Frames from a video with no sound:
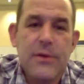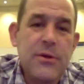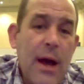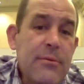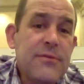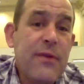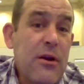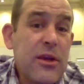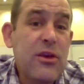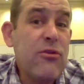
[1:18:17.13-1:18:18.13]
so I was
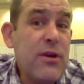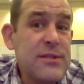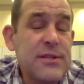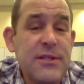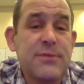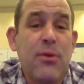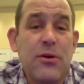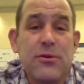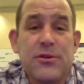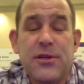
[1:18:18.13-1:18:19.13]
very curious to see this
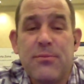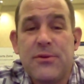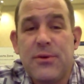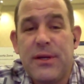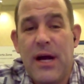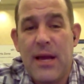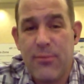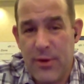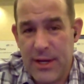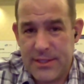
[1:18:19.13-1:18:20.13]
partnership between
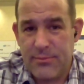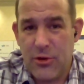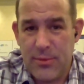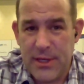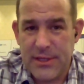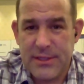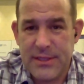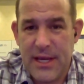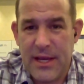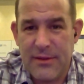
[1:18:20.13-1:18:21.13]
HyperX and Mobius
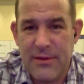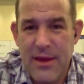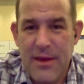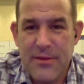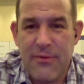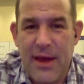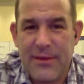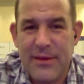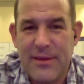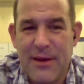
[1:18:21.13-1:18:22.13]
and the
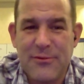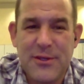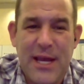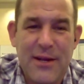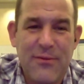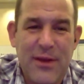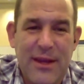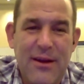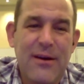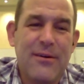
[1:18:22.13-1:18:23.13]
fact that I was kind of
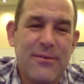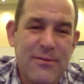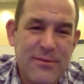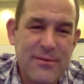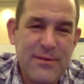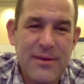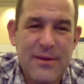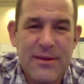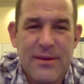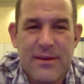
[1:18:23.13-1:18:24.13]
like, oh,
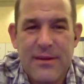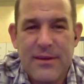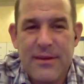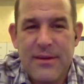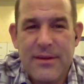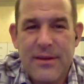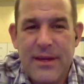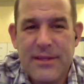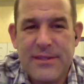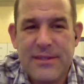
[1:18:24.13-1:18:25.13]

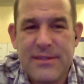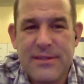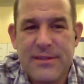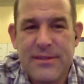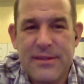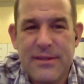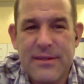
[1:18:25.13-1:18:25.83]
it's